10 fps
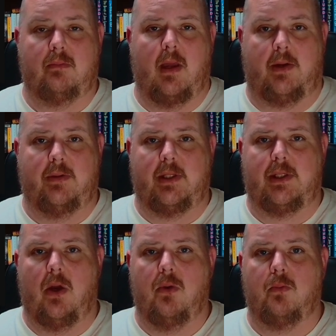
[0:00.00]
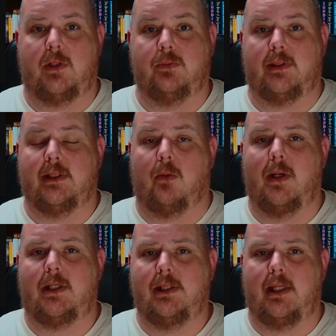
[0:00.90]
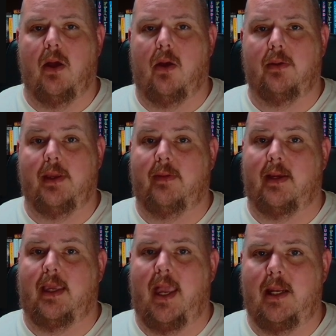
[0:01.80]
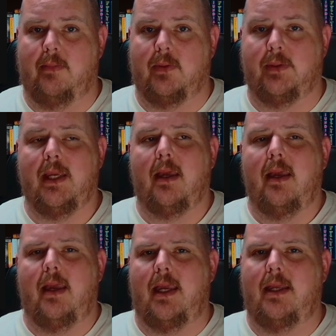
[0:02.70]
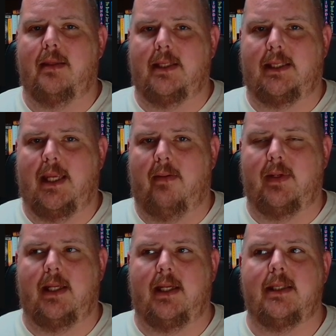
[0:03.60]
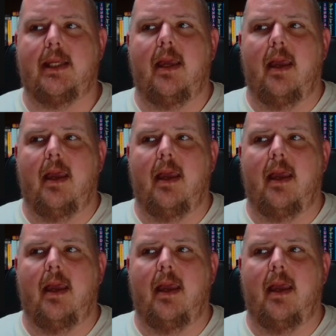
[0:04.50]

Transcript: Under the Dome, which was originally called The Cannibals, in the 70s,